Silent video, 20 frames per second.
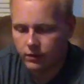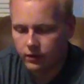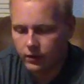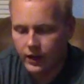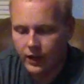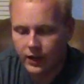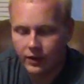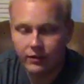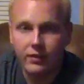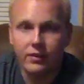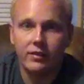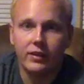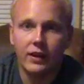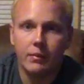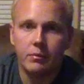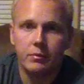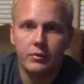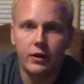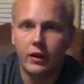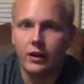kind of the
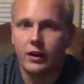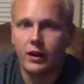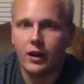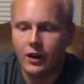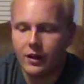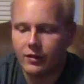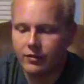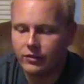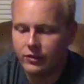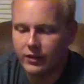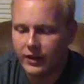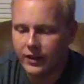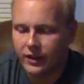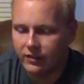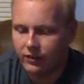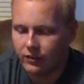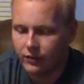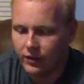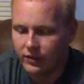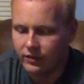same dark olive green
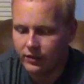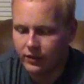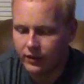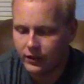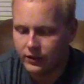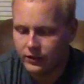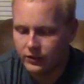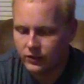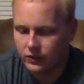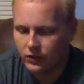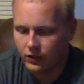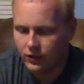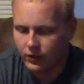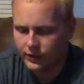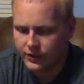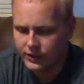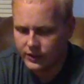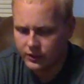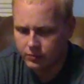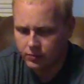as the rest of the controller,
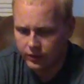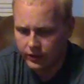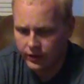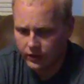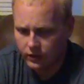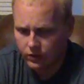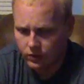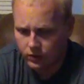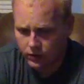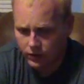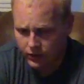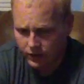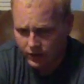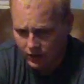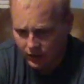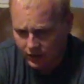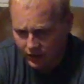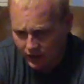which is pretty cool.